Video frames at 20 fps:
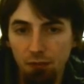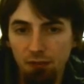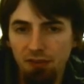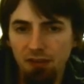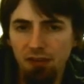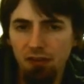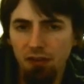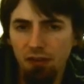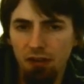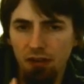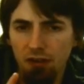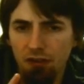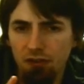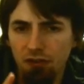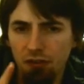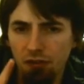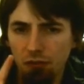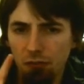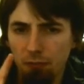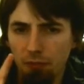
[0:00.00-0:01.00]
It was either a year or
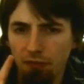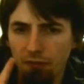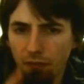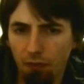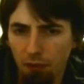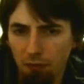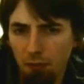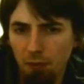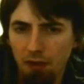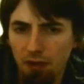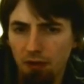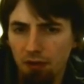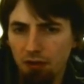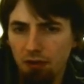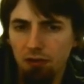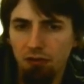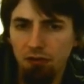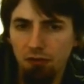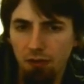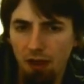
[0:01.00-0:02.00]
two before we went or a
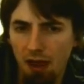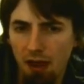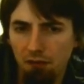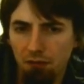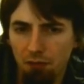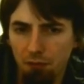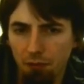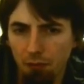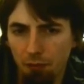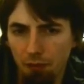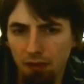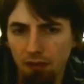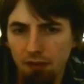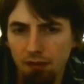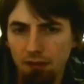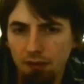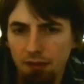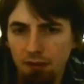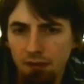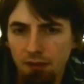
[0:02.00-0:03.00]
year or two after we went.